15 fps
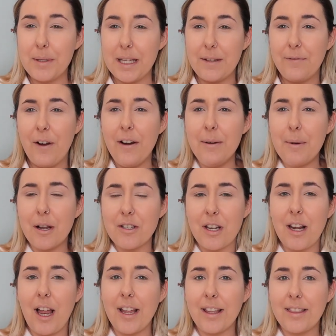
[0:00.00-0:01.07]
It's very much
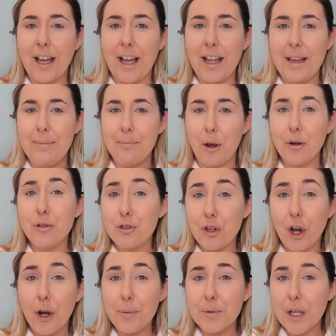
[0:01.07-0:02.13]
like that in most
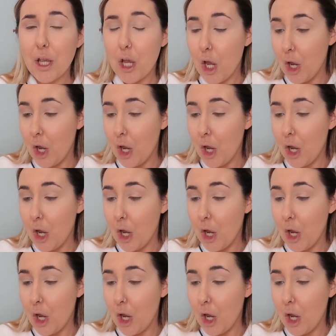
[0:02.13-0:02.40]
jobs,